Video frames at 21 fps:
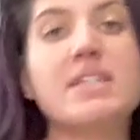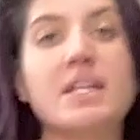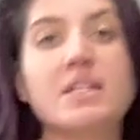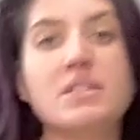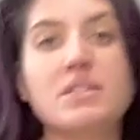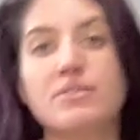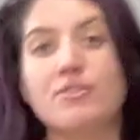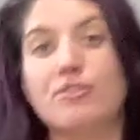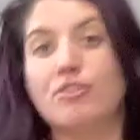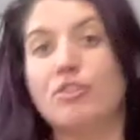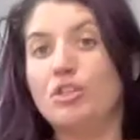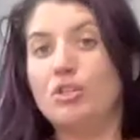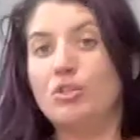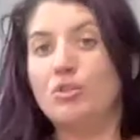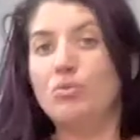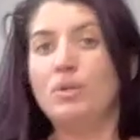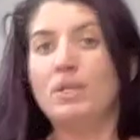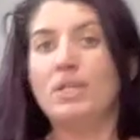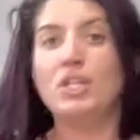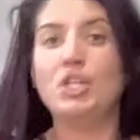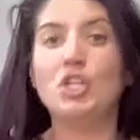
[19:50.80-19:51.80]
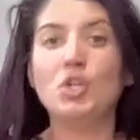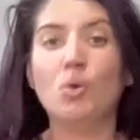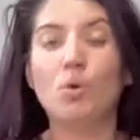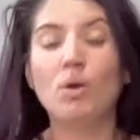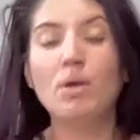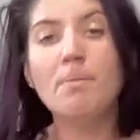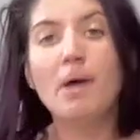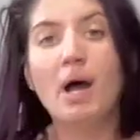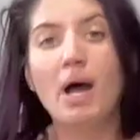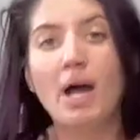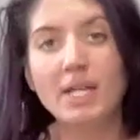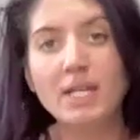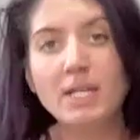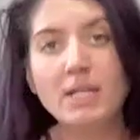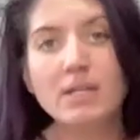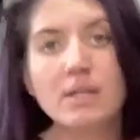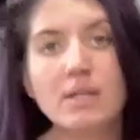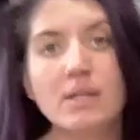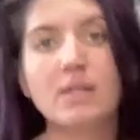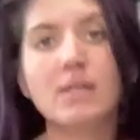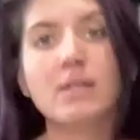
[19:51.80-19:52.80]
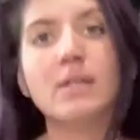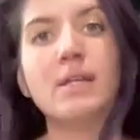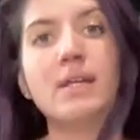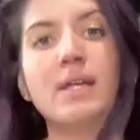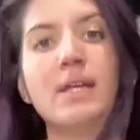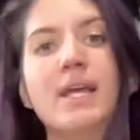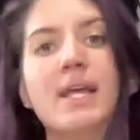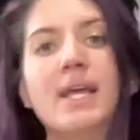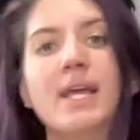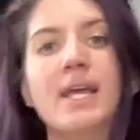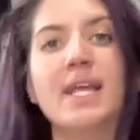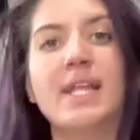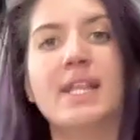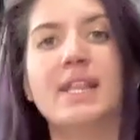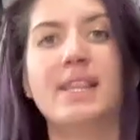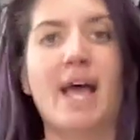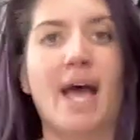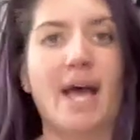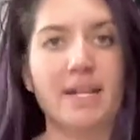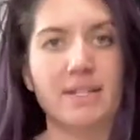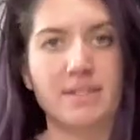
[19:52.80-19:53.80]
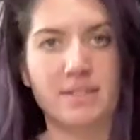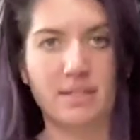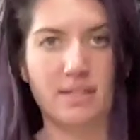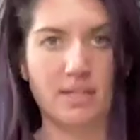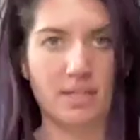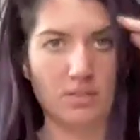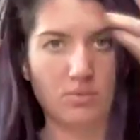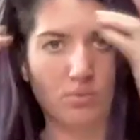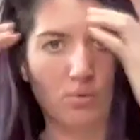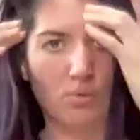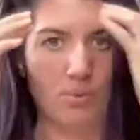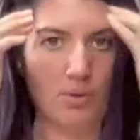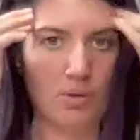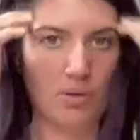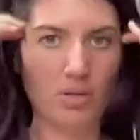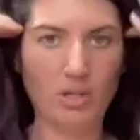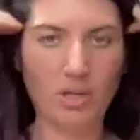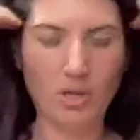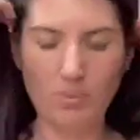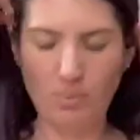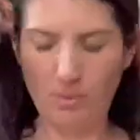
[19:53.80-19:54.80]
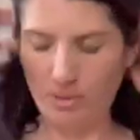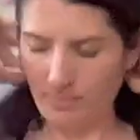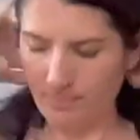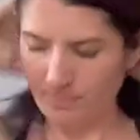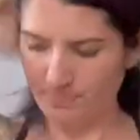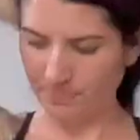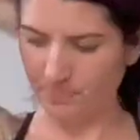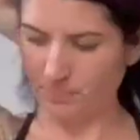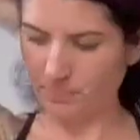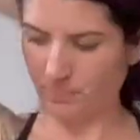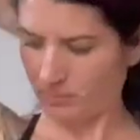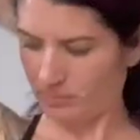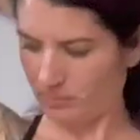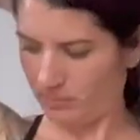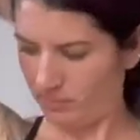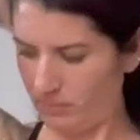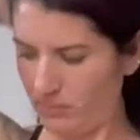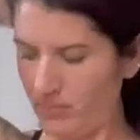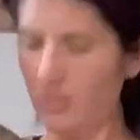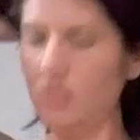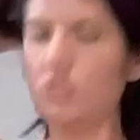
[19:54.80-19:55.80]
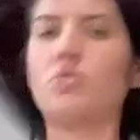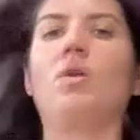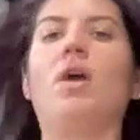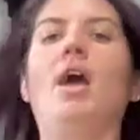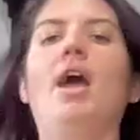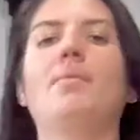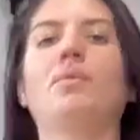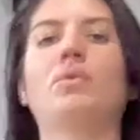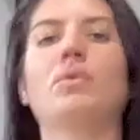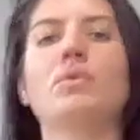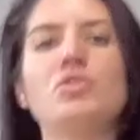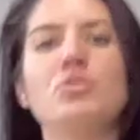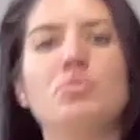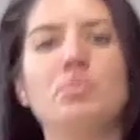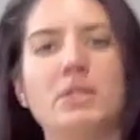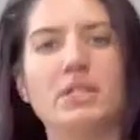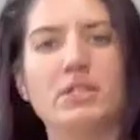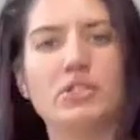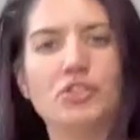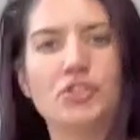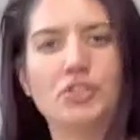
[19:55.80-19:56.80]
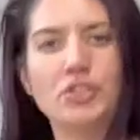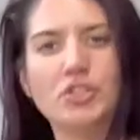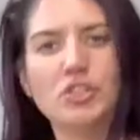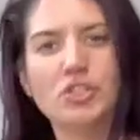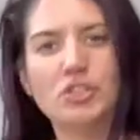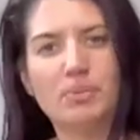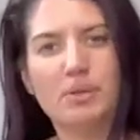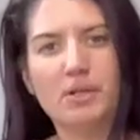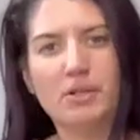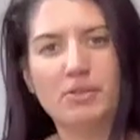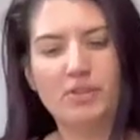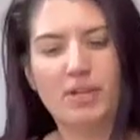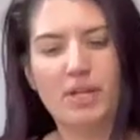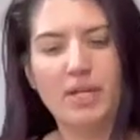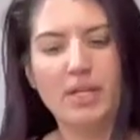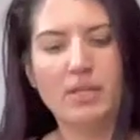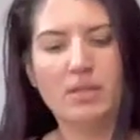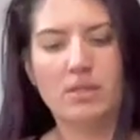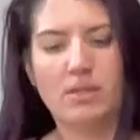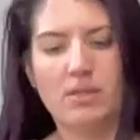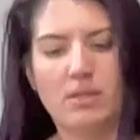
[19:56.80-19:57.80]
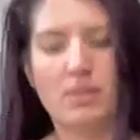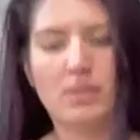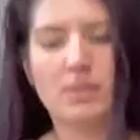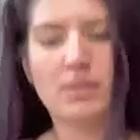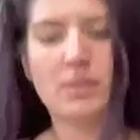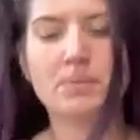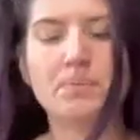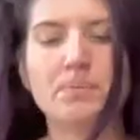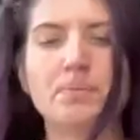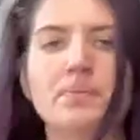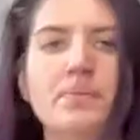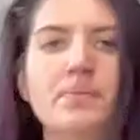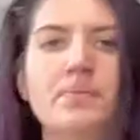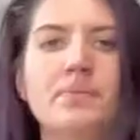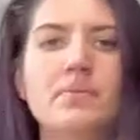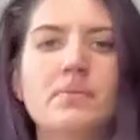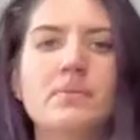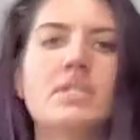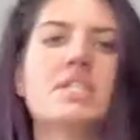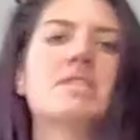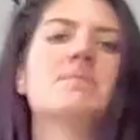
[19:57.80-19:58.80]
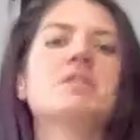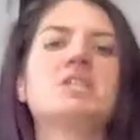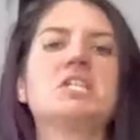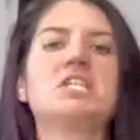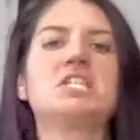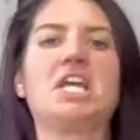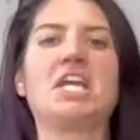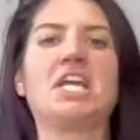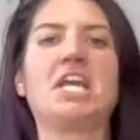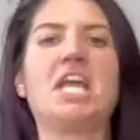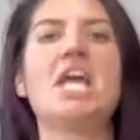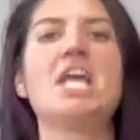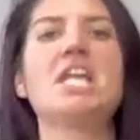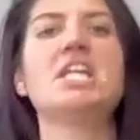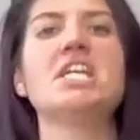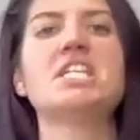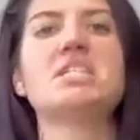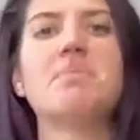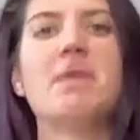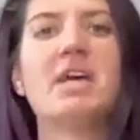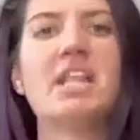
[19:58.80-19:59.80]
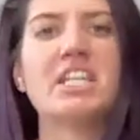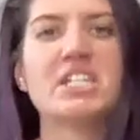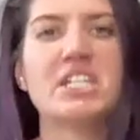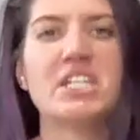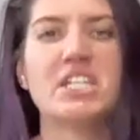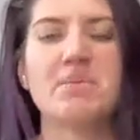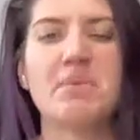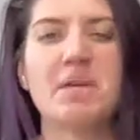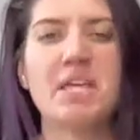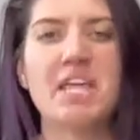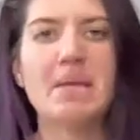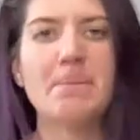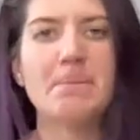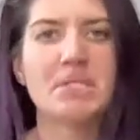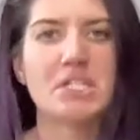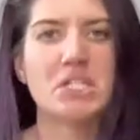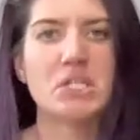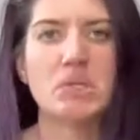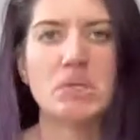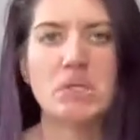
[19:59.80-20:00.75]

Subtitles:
sense for you and your body, and that is what we're going to go with. So I'm going to be in traditional butterfly as much as I can, as much as my hips are